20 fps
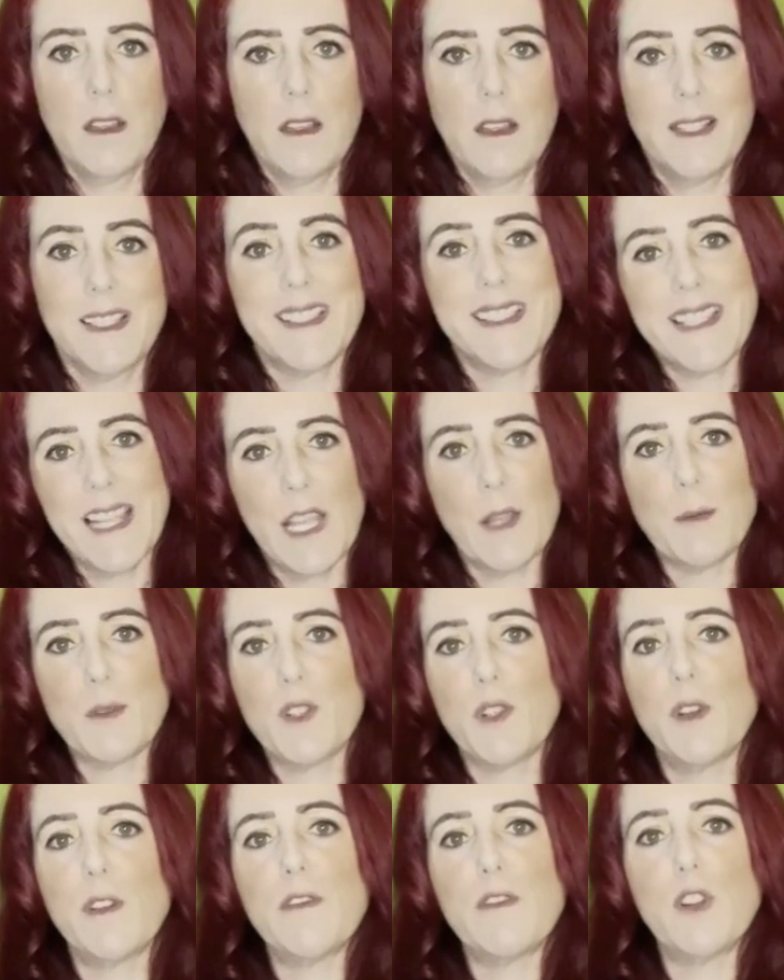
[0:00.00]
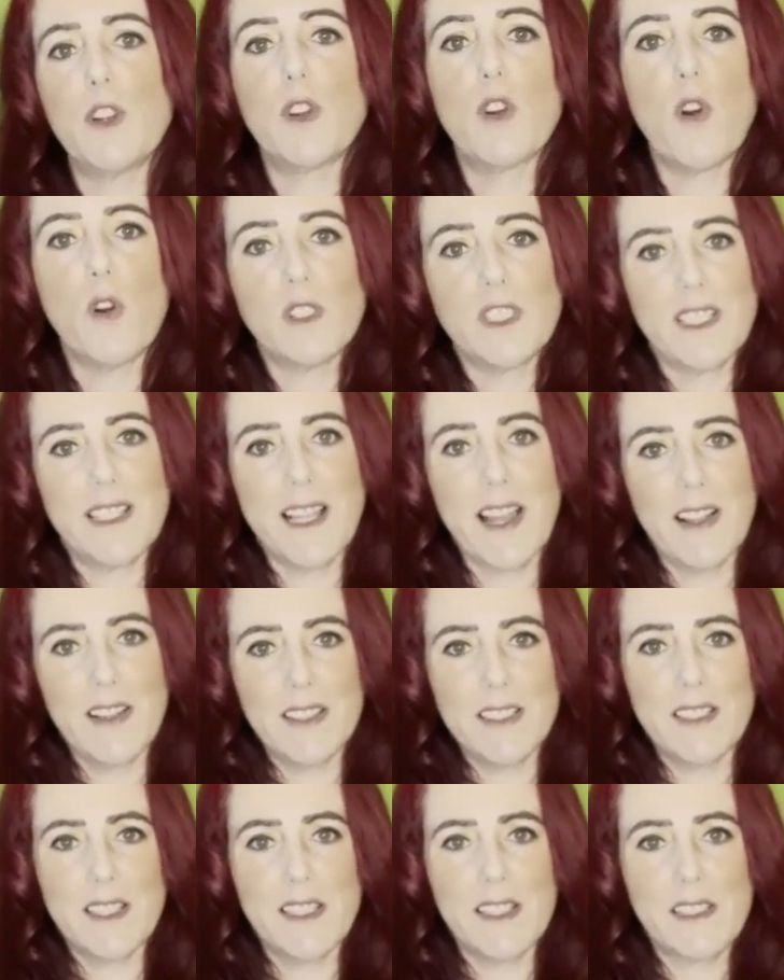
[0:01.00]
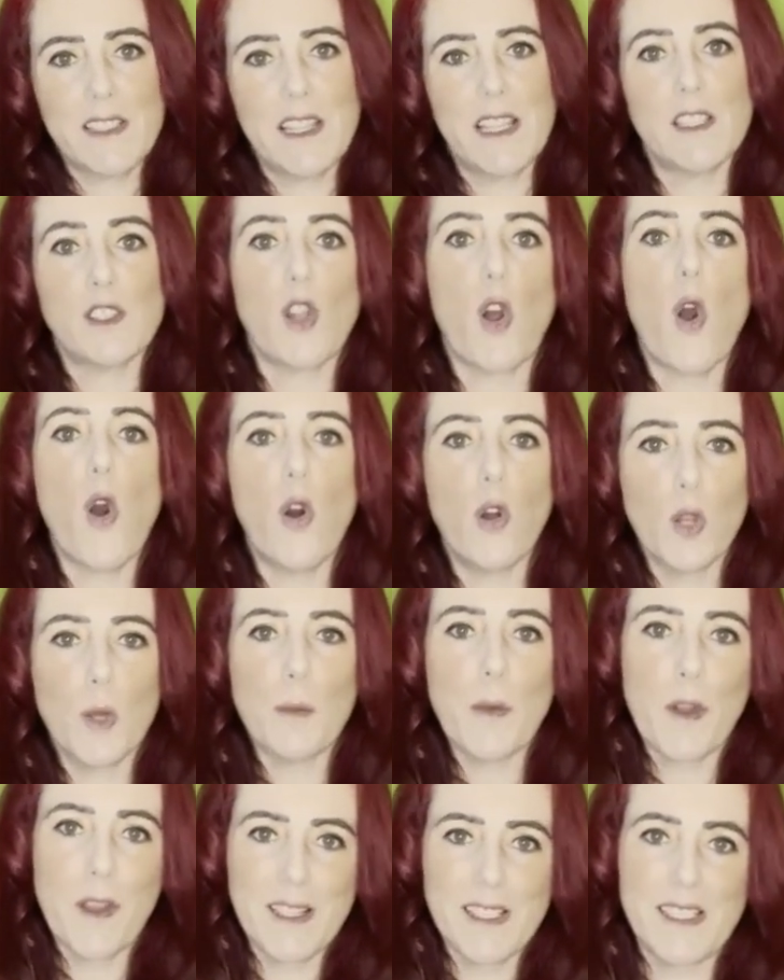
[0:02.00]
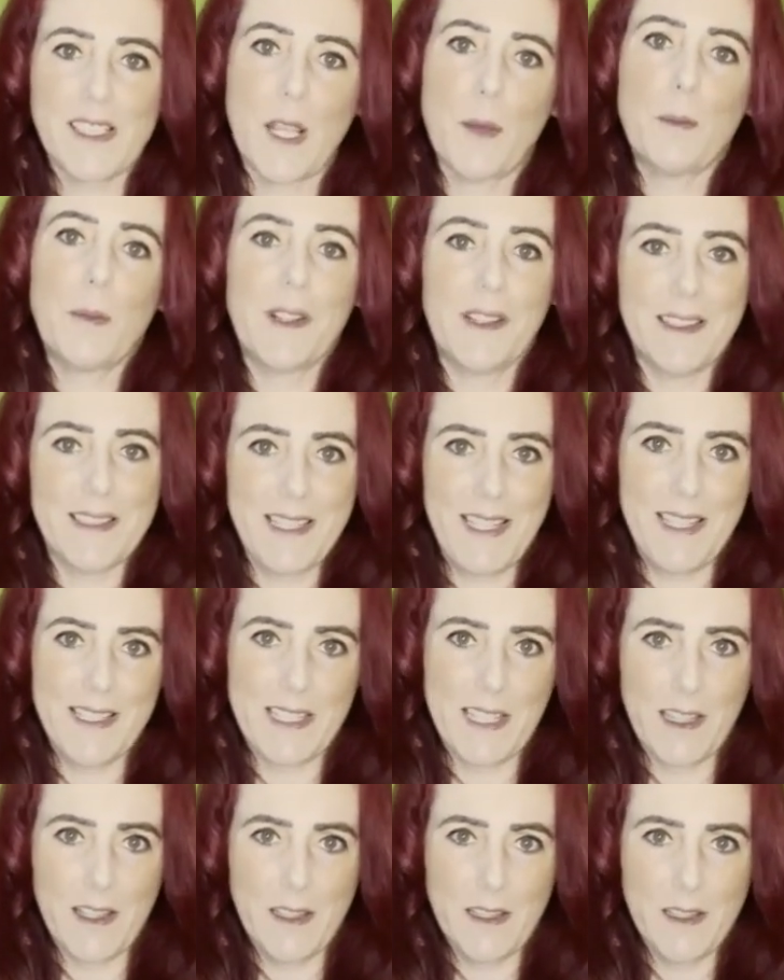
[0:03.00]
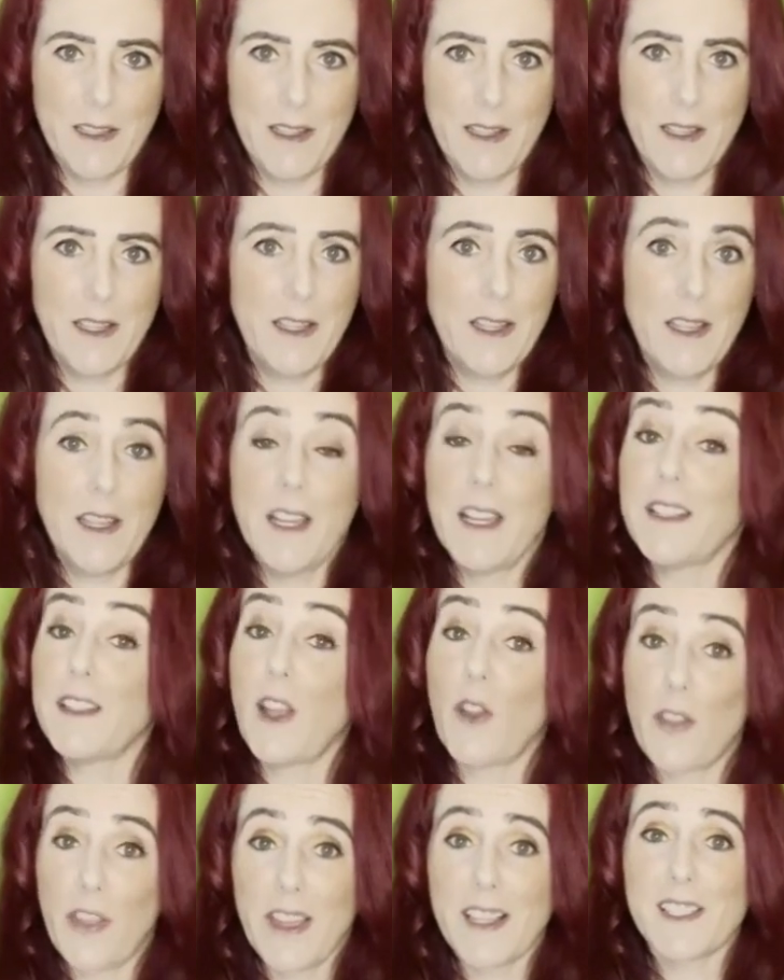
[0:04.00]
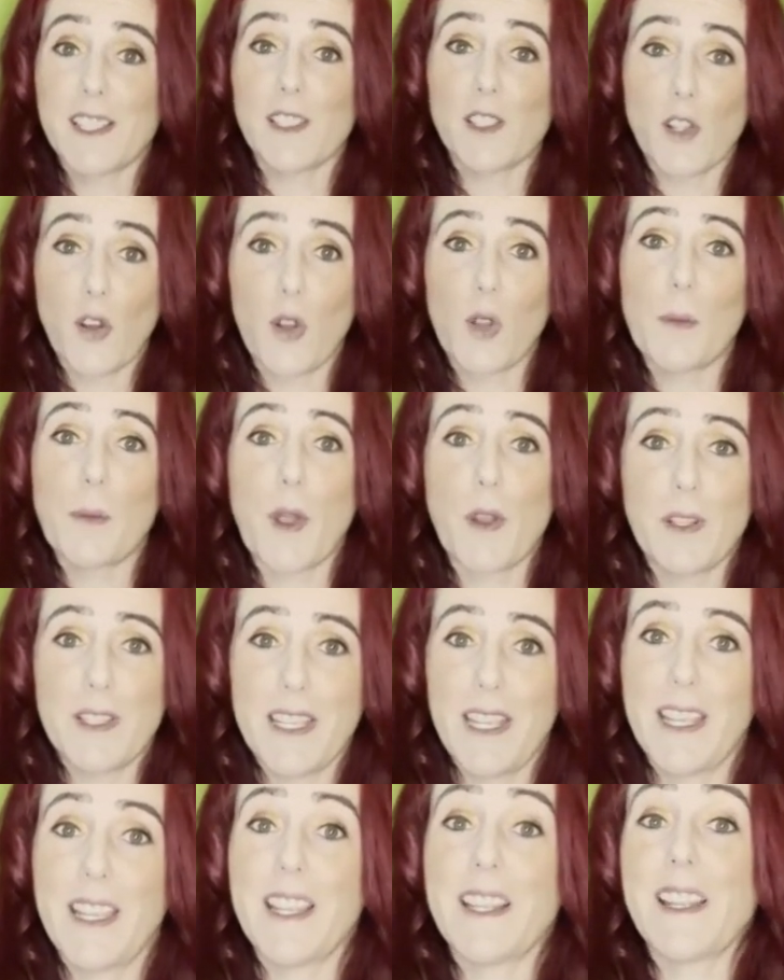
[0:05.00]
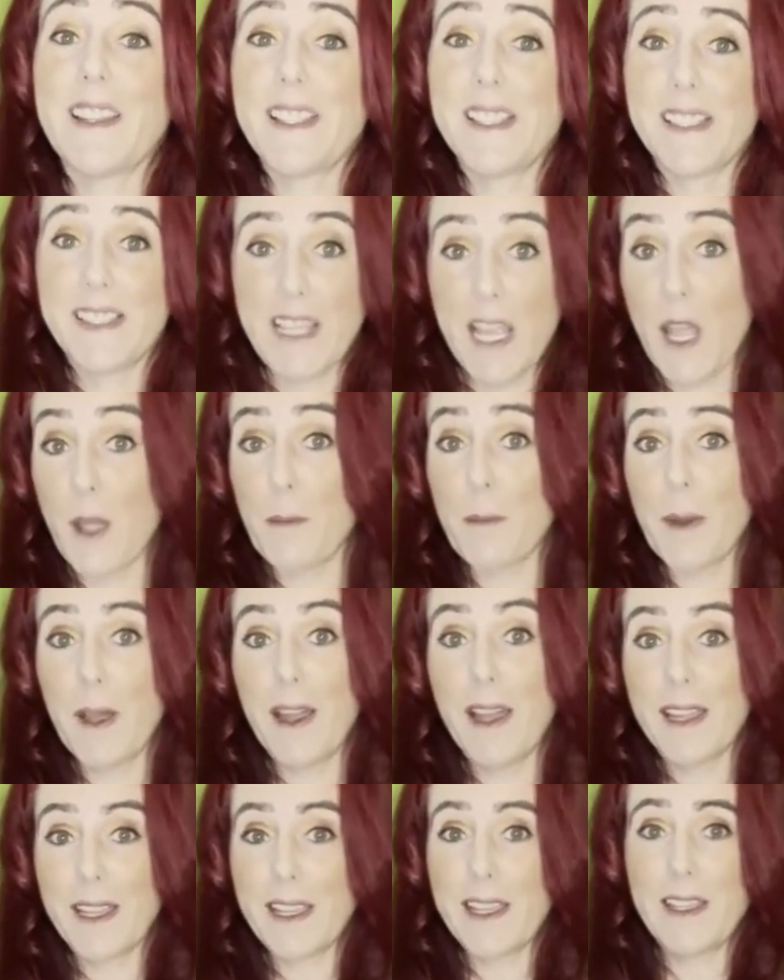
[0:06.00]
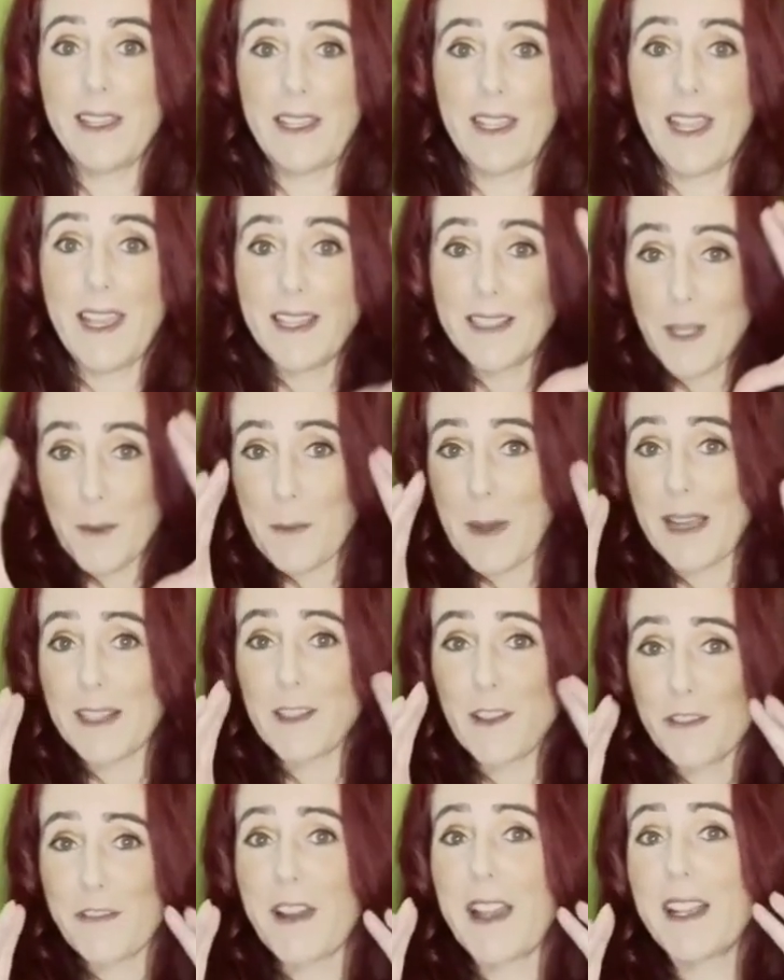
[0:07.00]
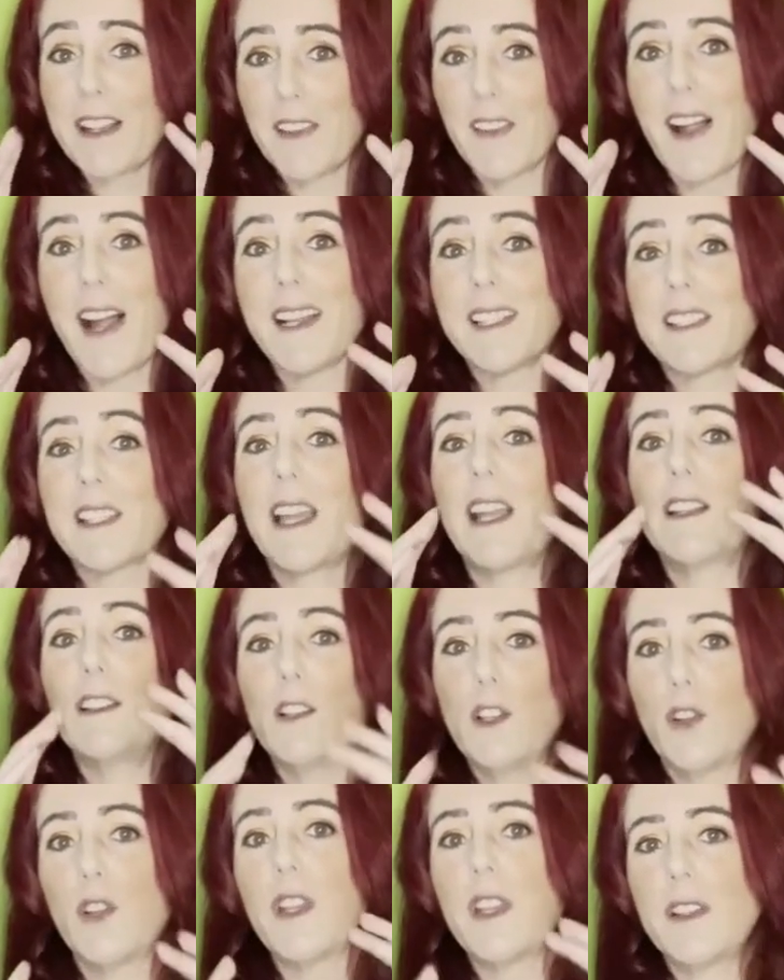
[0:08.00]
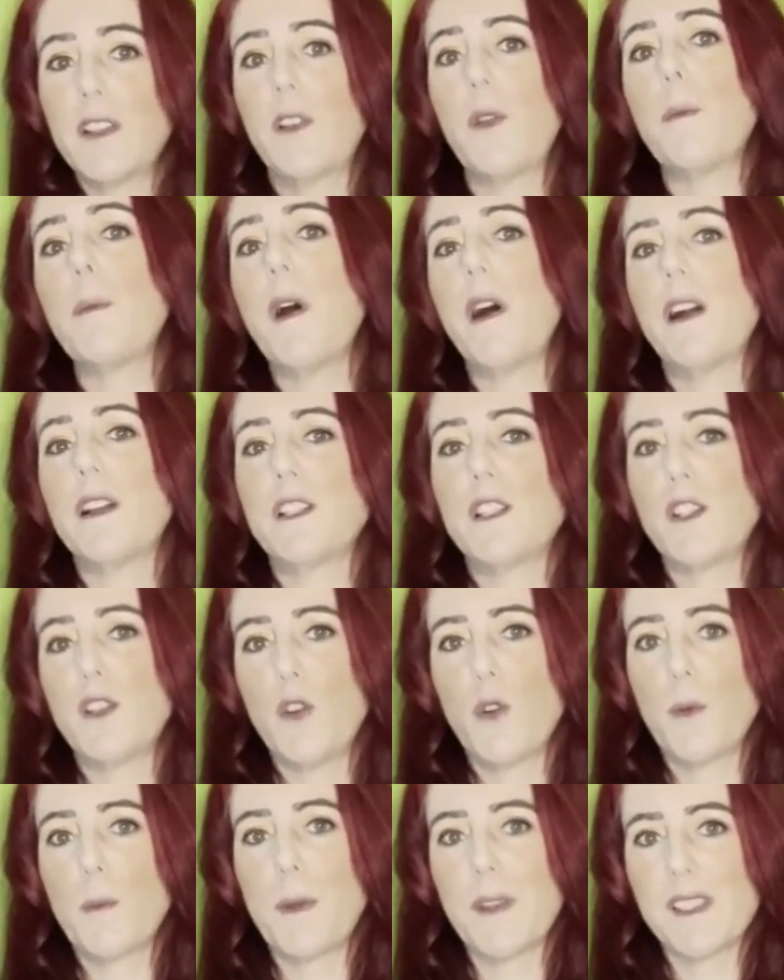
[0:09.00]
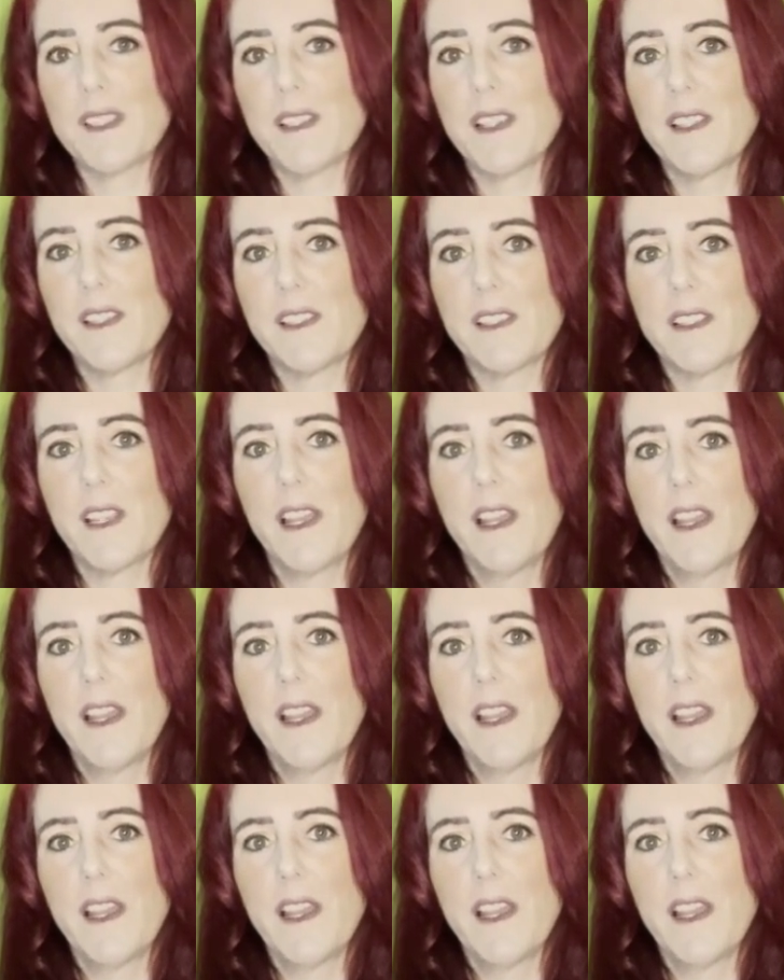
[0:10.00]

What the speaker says: Step 2 of root cause analysis is all about assembling data. Now, this is all about taking a step back, getting a magnifying glass and looking at the parts of your business,